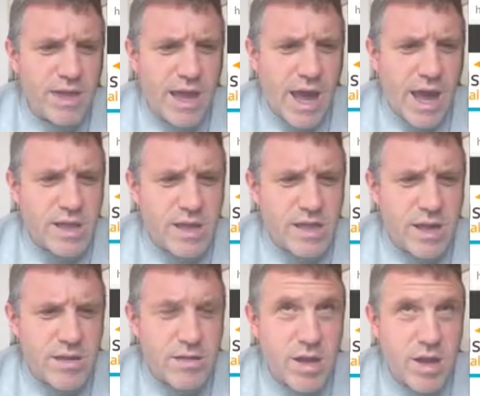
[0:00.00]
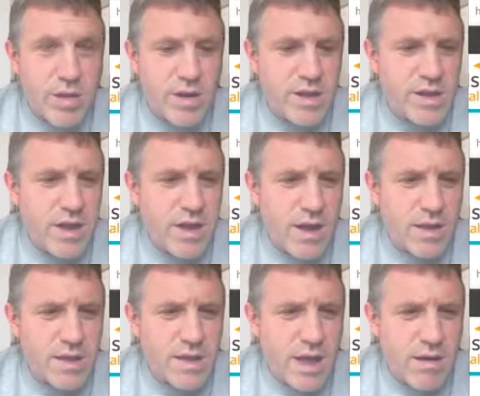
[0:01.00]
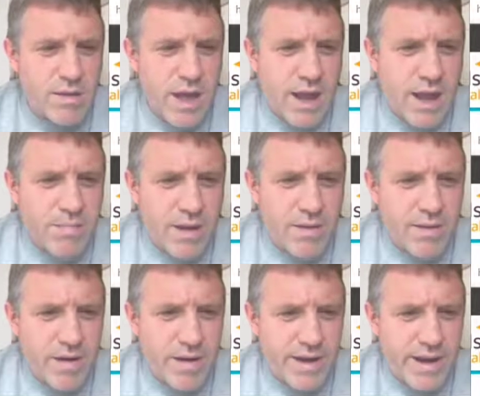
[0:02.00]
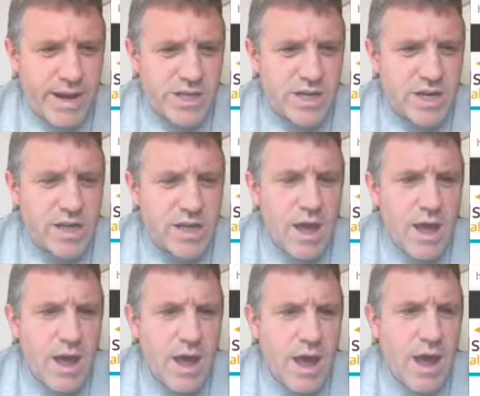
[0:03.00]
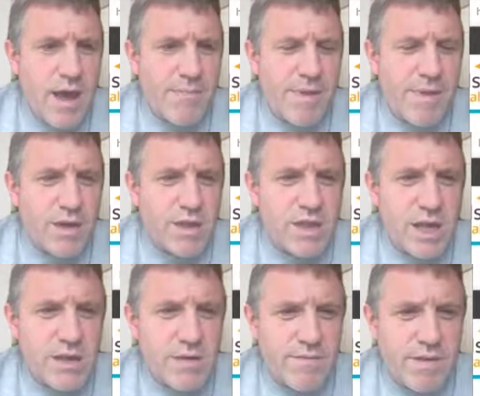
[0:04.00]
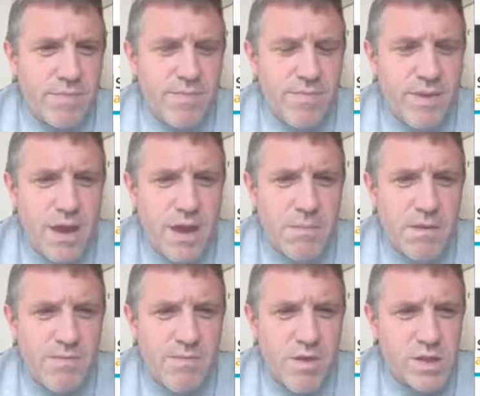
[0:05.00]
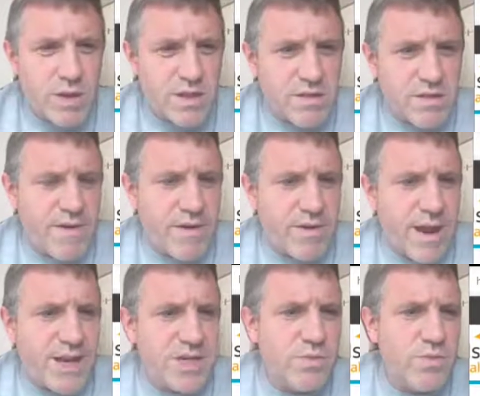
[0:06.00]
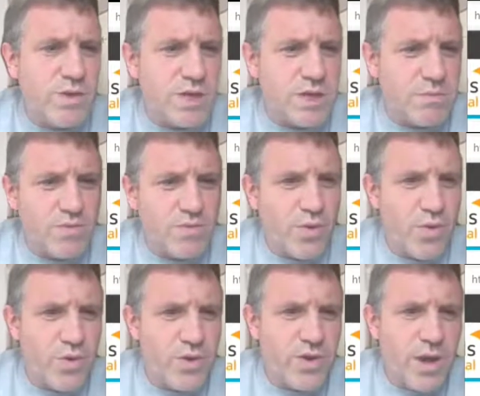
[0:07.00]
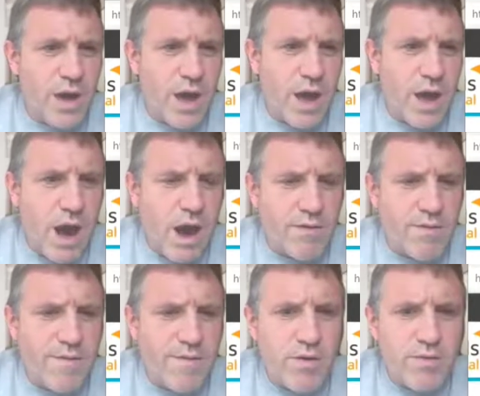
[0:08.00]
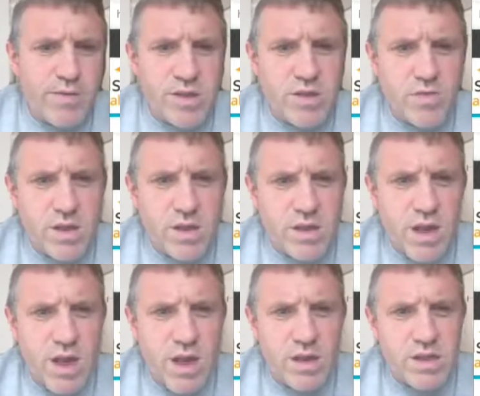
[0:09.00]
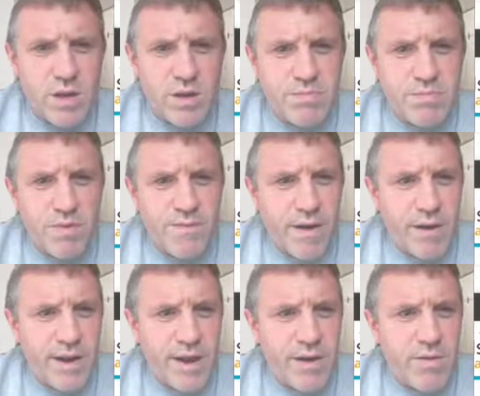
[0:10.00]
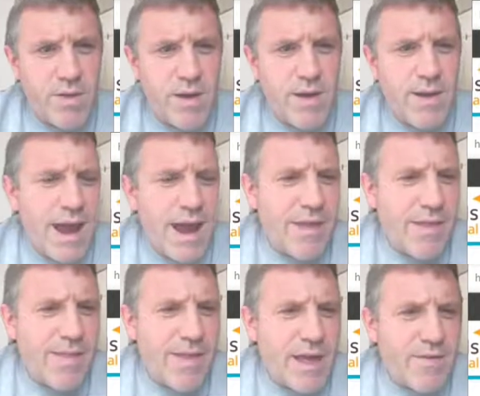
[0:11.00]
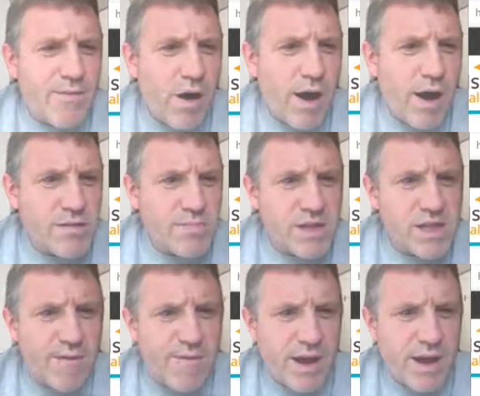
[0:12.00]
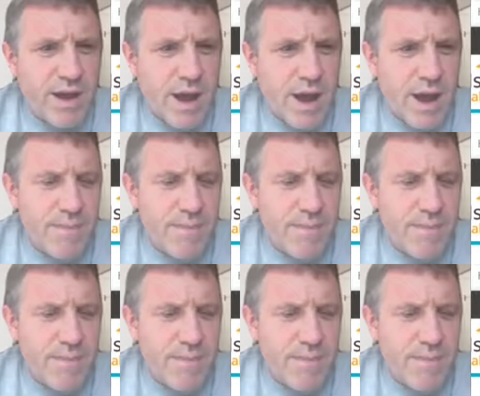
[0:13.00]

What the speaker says: the SolarWinds Sales Expert accreditations. There are 6 of them. The first one is the Foundation, which is a broad overview of the SolarWinds portfolio. And then there's 5 specific